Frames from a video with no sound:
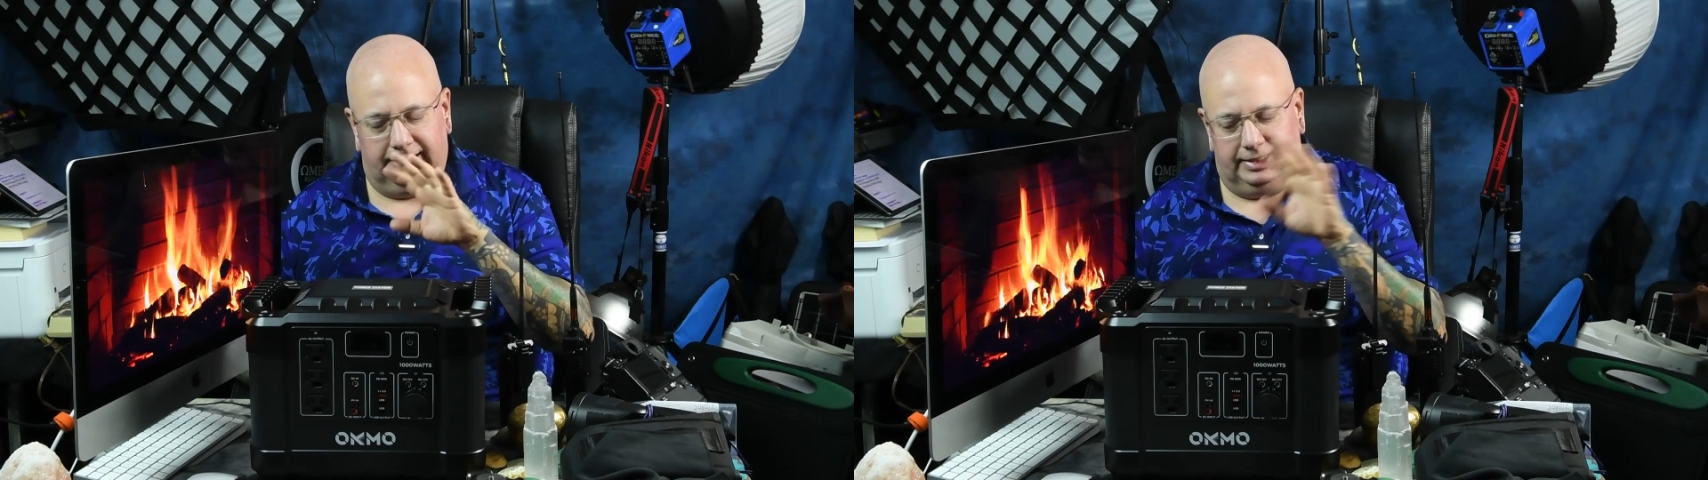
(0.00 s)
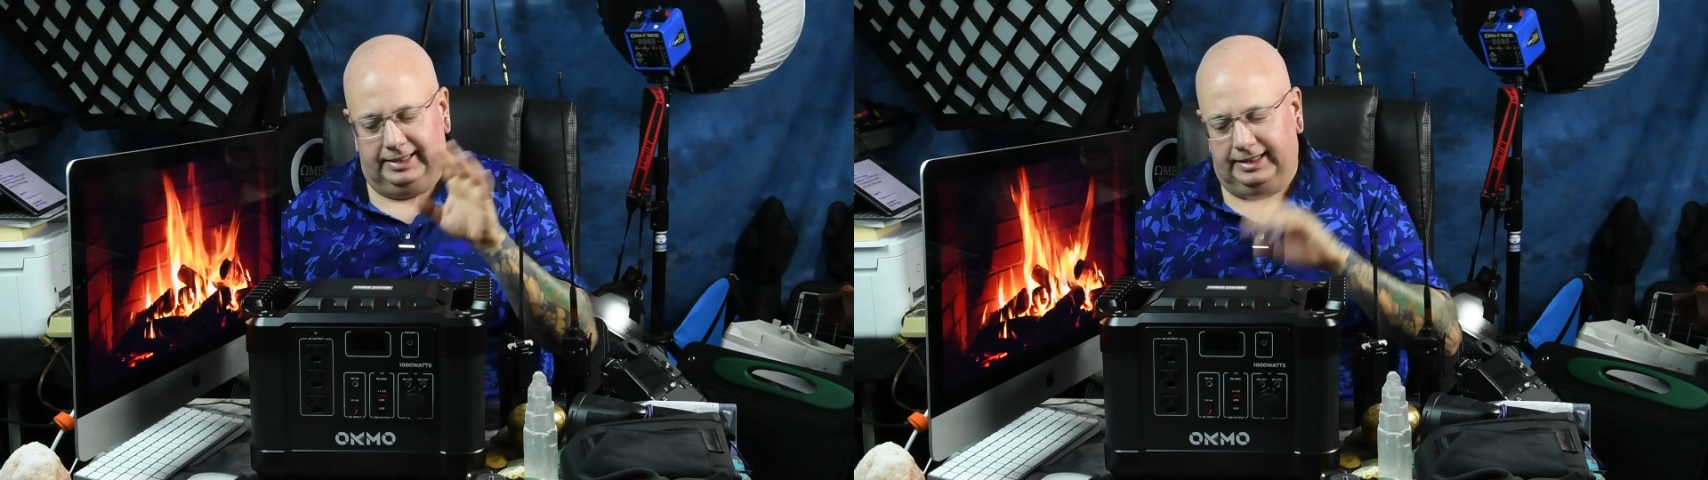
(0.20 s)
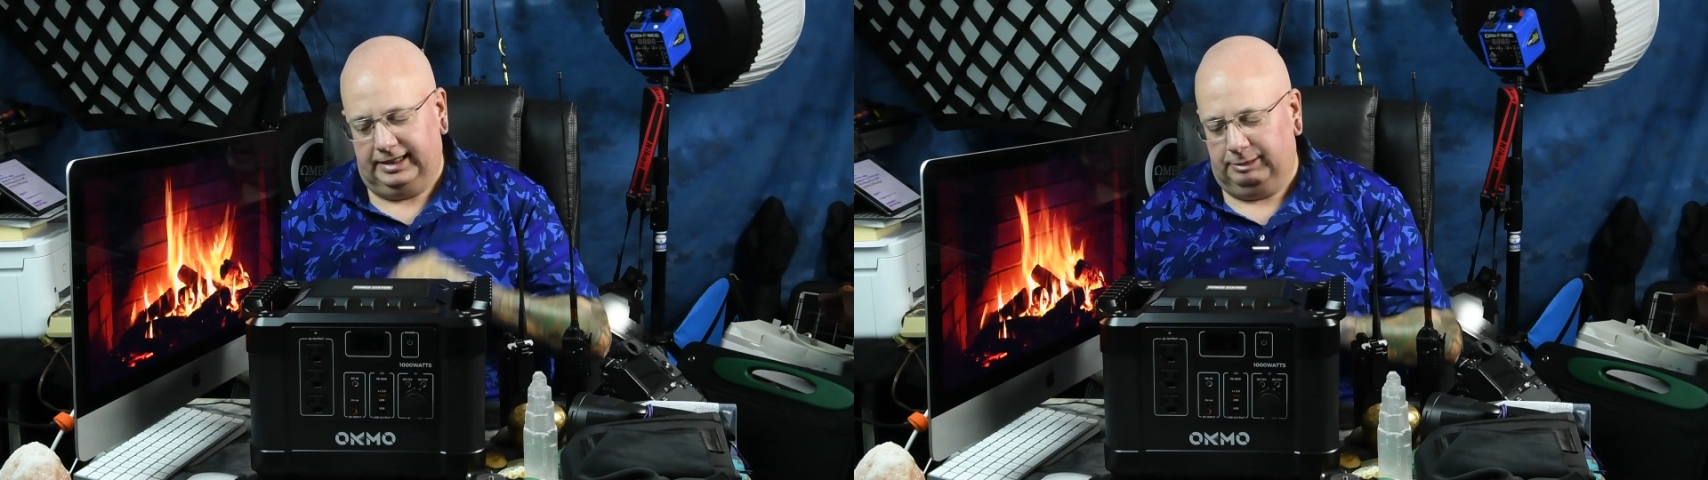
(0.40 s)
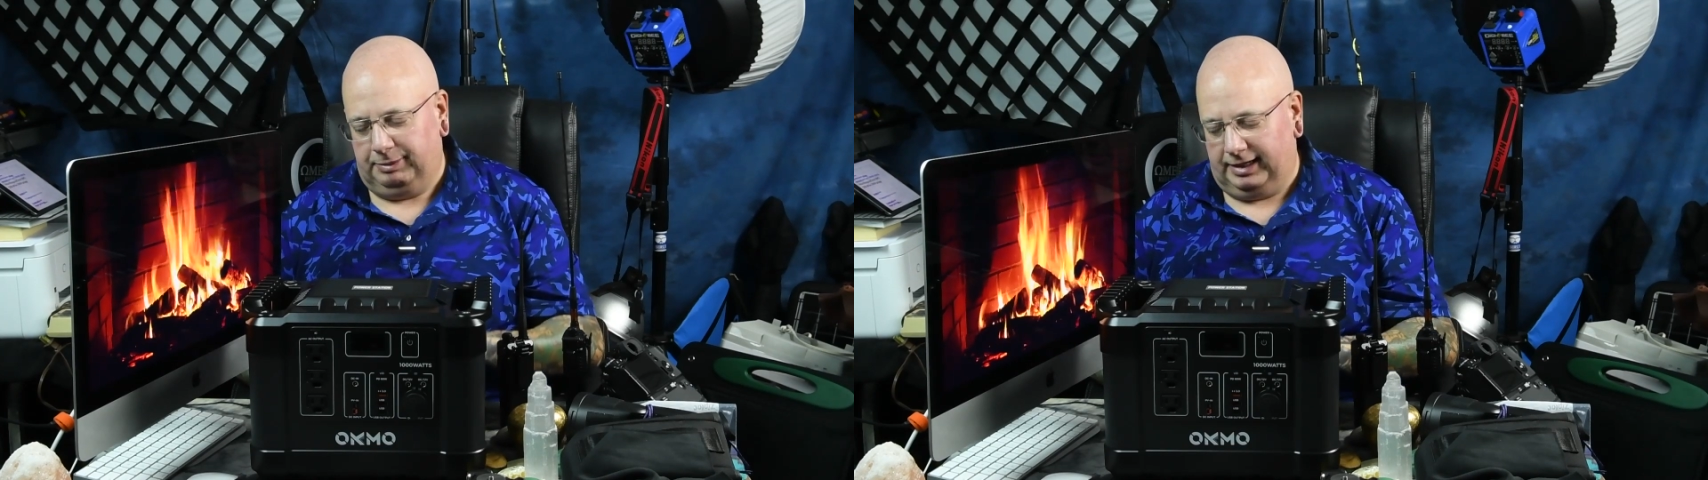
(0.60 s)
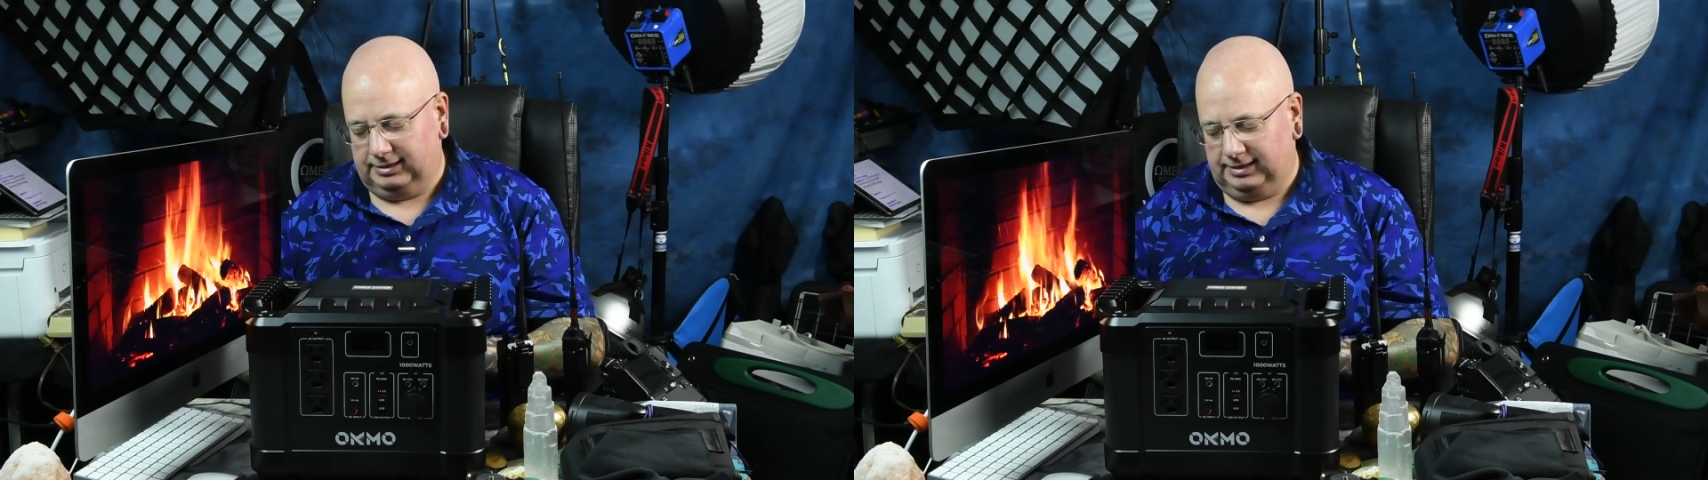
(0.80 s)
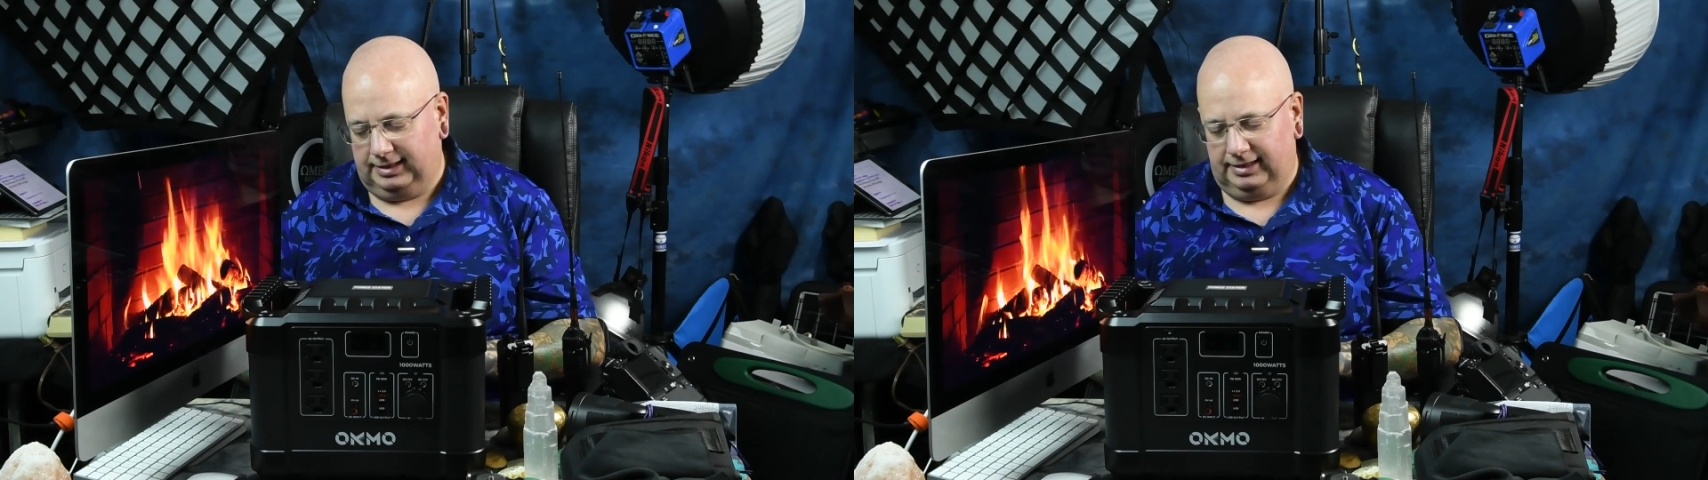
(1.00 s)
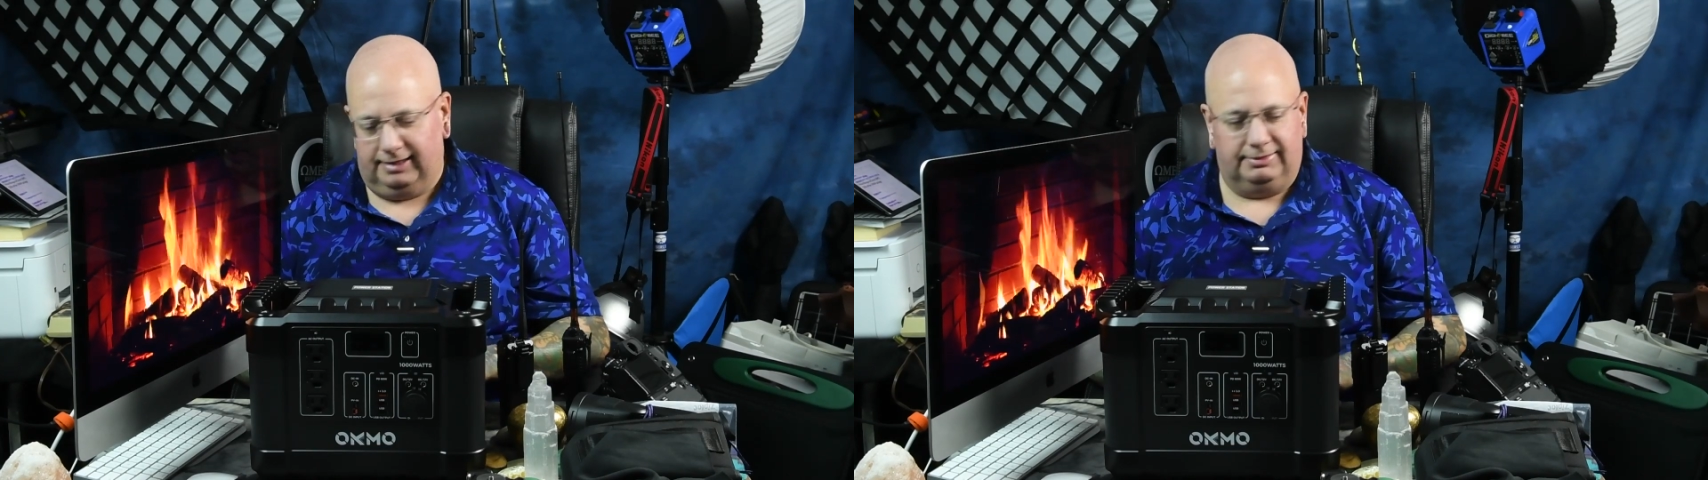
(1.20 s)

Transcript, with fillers: get any kickbacks, okay?